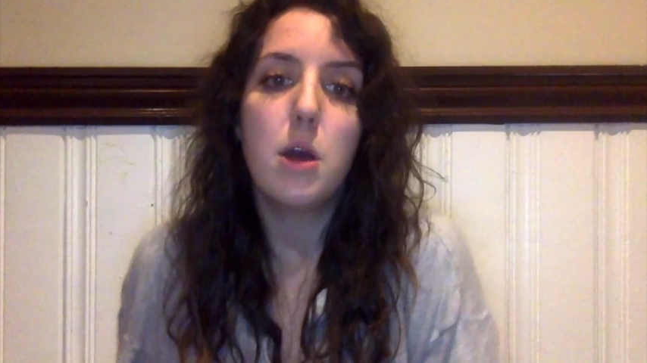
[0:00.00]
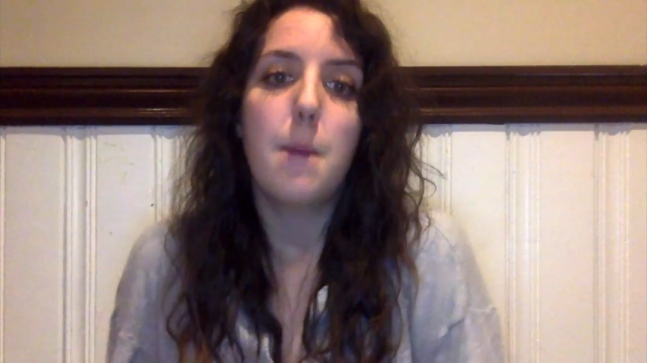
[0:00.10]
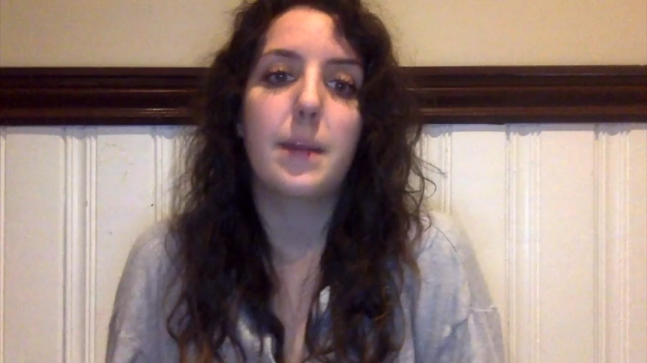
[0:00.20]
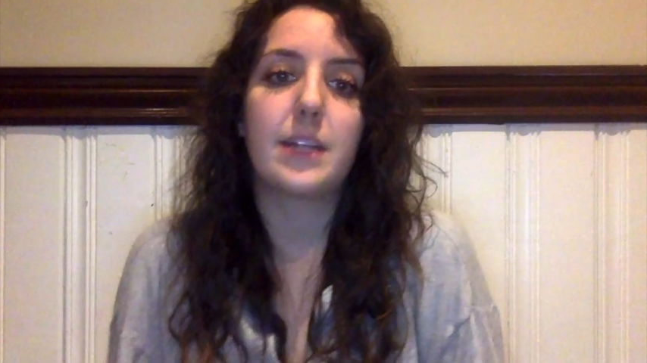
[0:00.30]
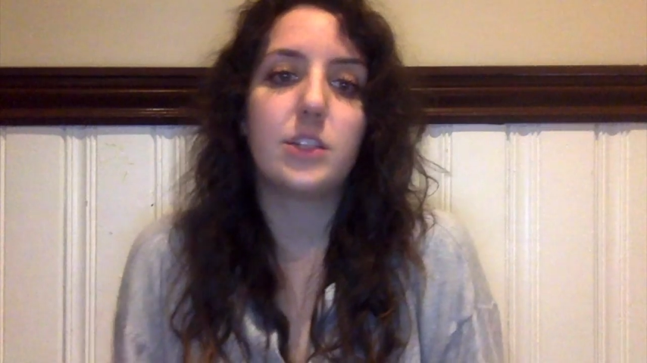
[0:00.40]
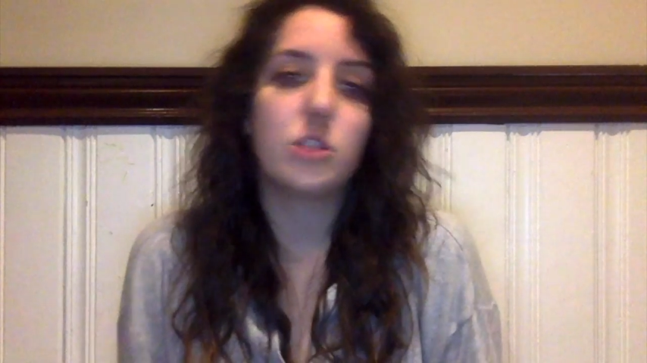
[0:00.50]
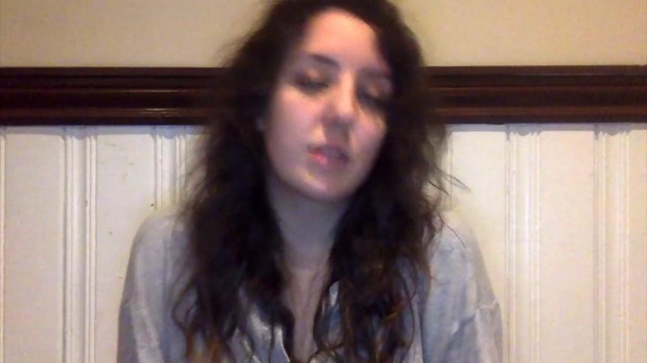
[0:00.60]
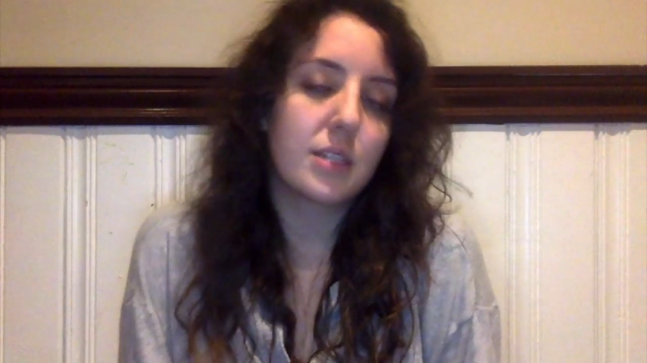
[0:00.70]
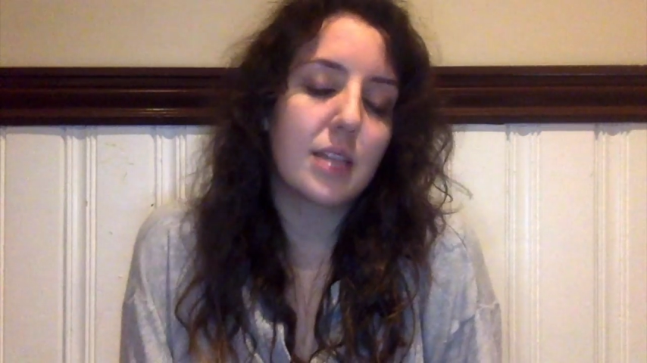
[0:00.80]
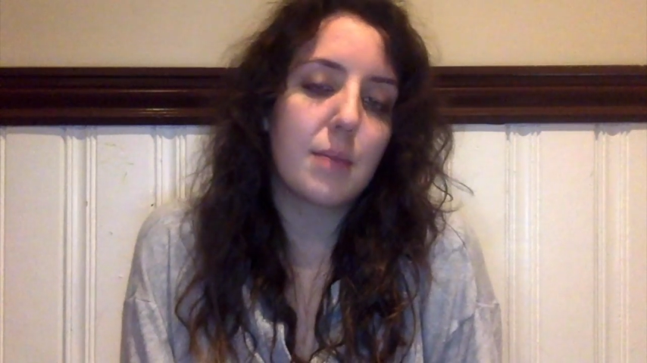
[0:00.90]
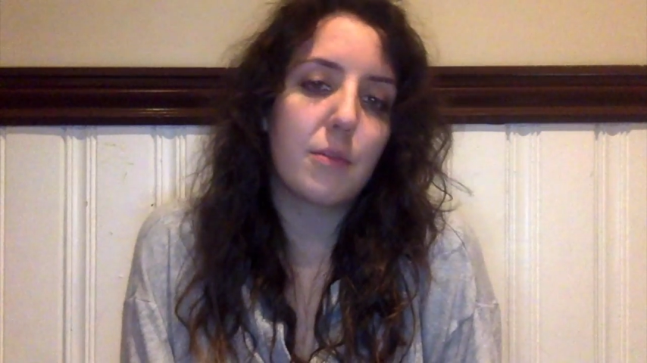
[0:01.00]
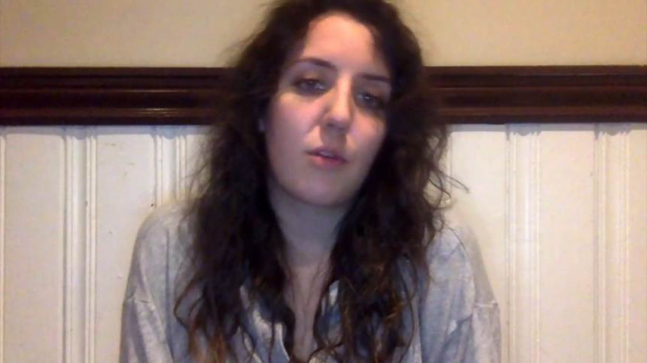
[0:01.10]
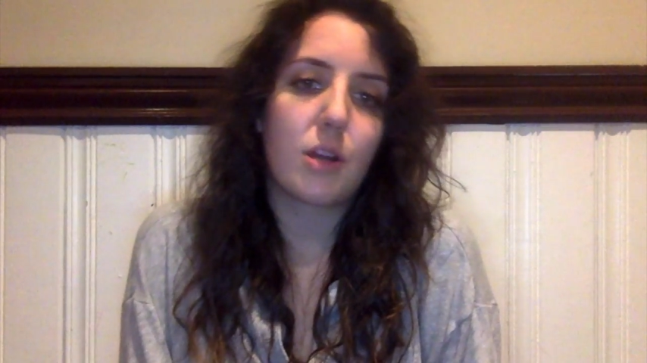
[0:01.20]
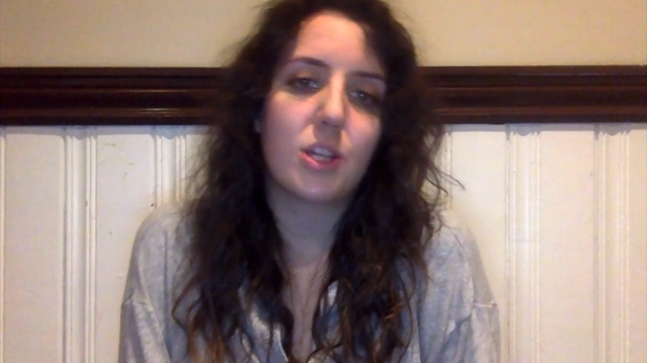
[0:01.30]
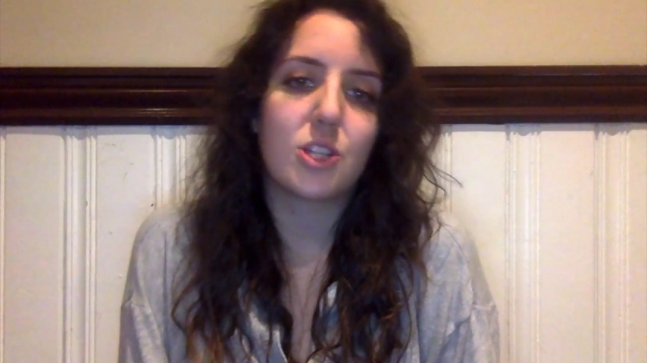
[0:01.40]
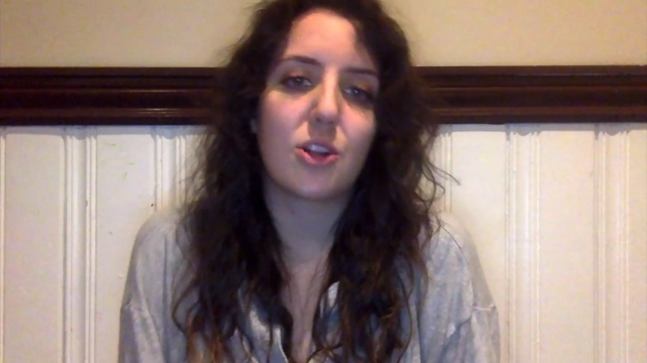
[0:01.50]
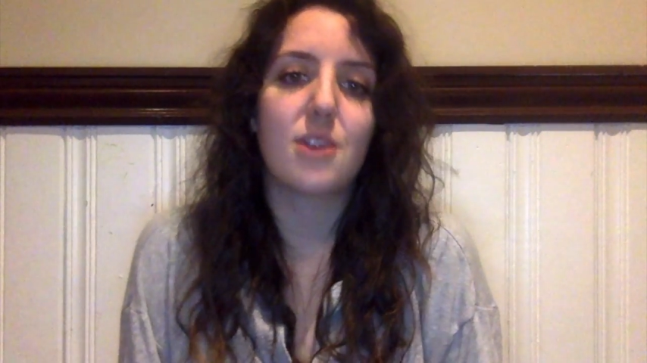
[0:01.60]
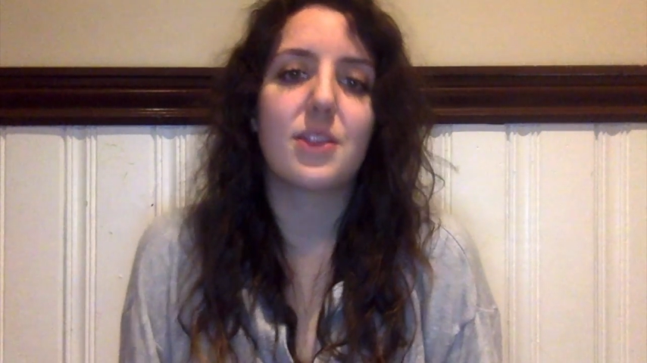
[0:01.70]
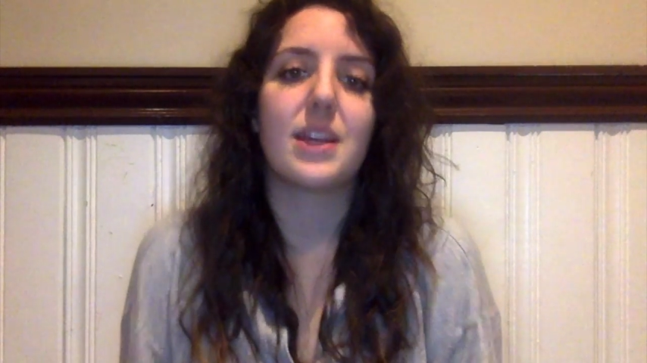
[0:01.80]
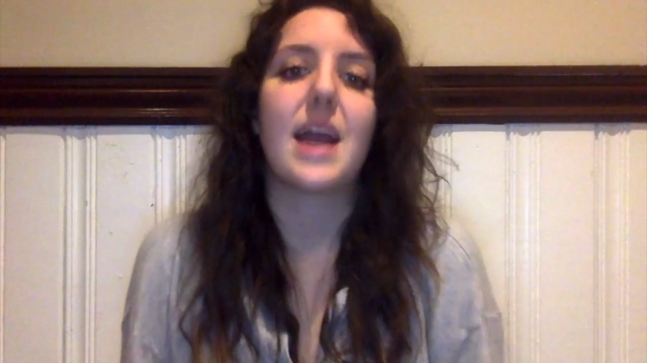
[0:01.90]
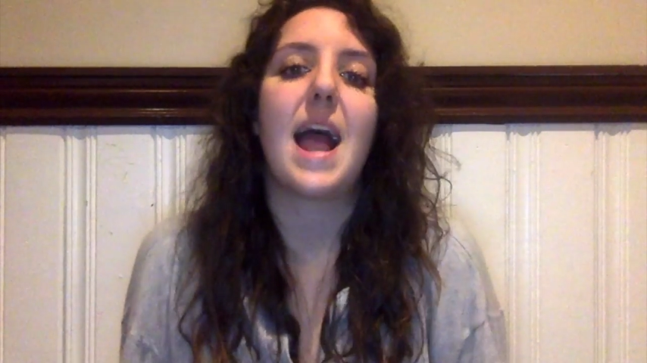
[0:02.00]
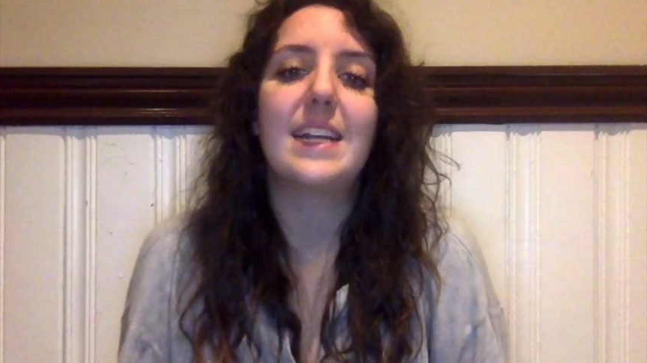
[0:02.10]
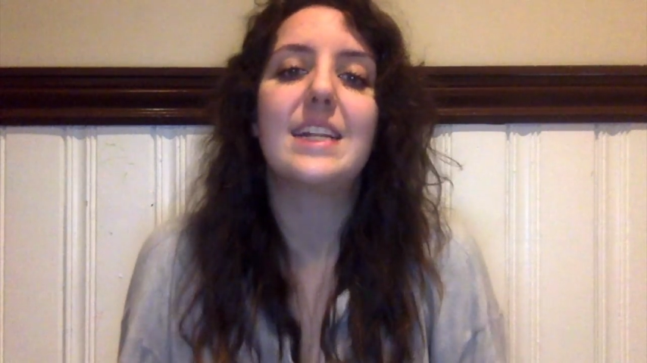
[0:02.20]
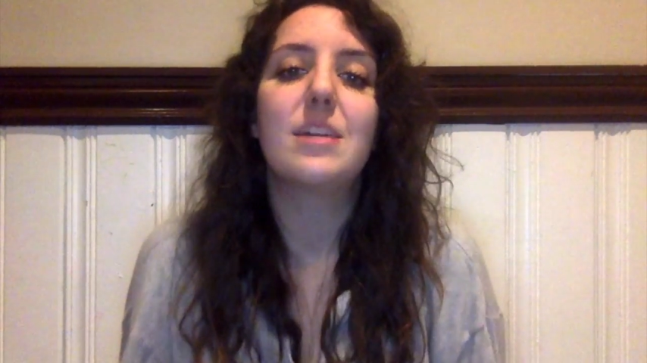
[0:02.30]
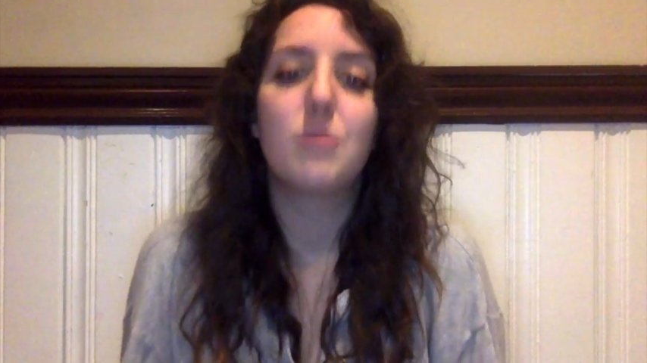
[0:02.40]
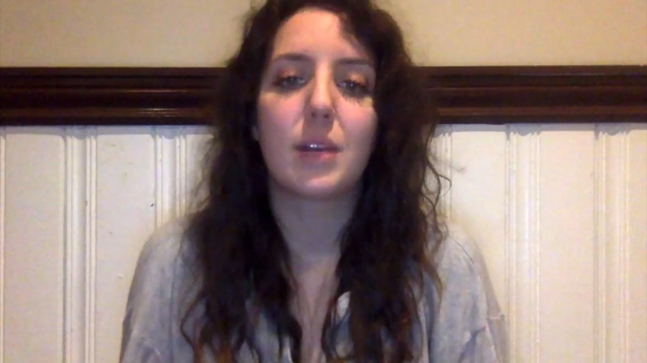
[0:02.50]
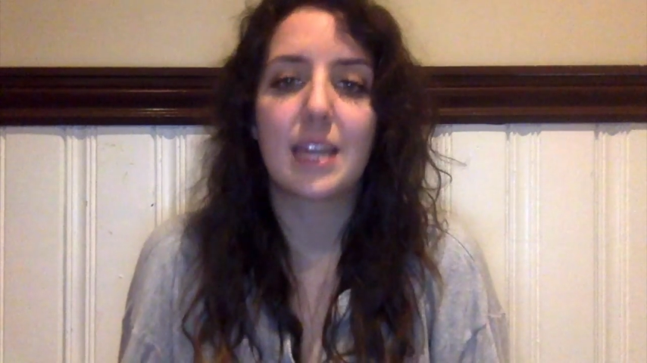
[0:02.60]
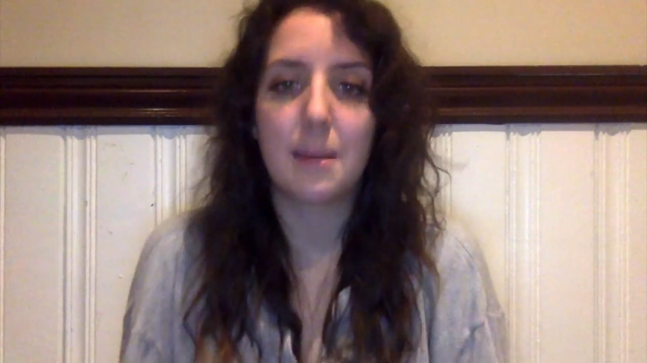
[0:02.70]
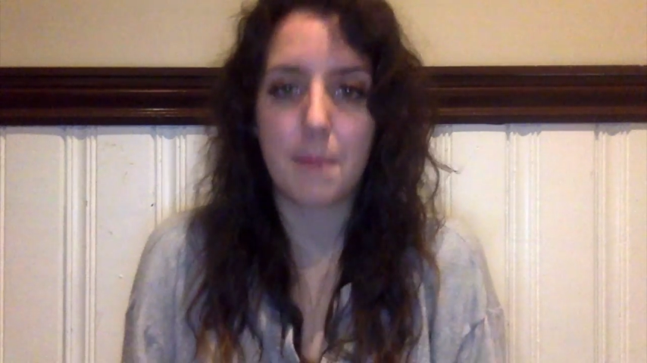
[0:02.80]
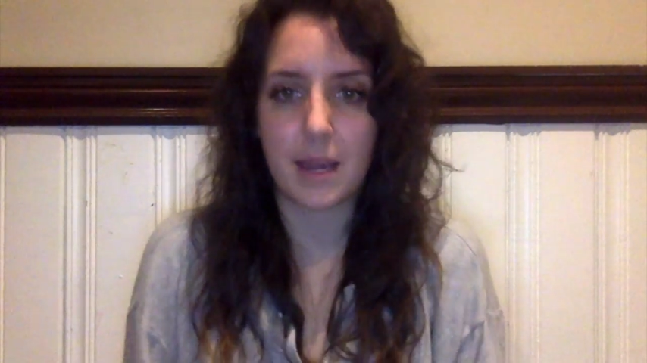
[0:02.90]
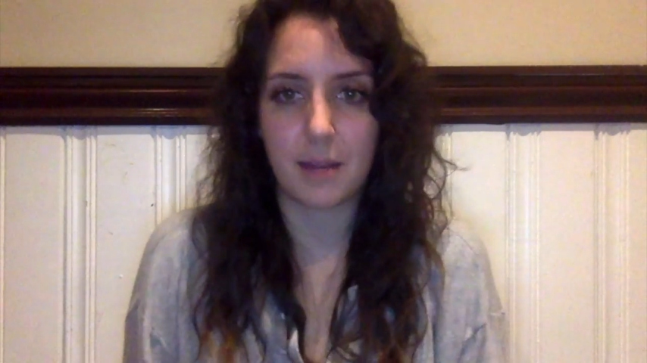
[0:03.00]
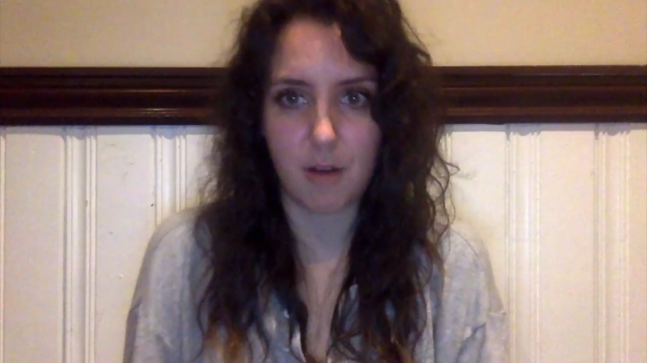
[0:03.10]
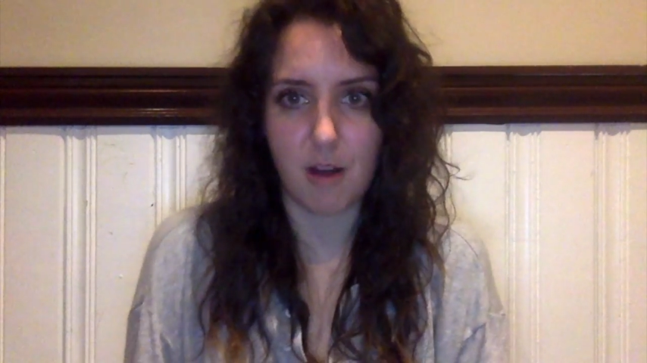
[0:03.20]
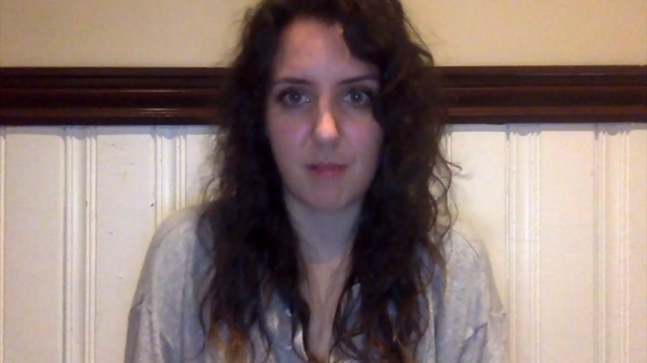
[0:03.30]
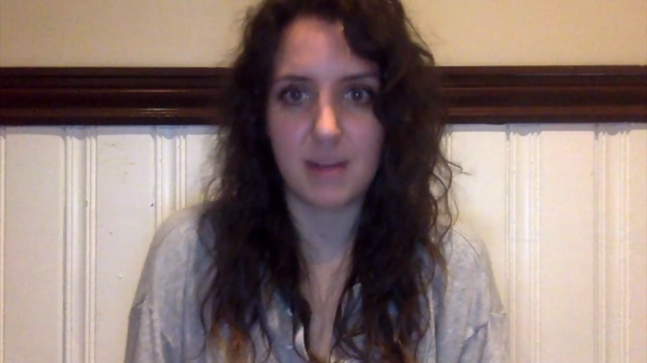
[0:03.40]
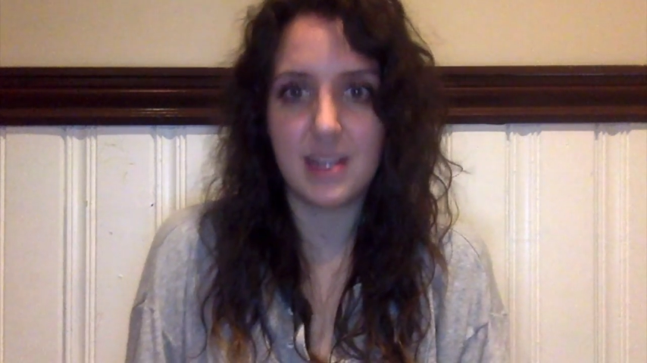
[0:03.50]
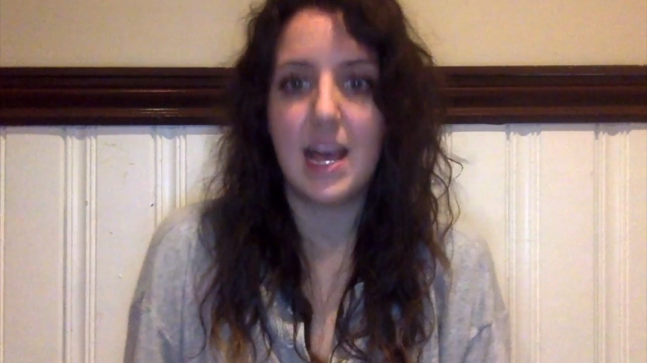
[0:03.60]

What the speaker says: but I do want to say before I start that anyone can make a promise,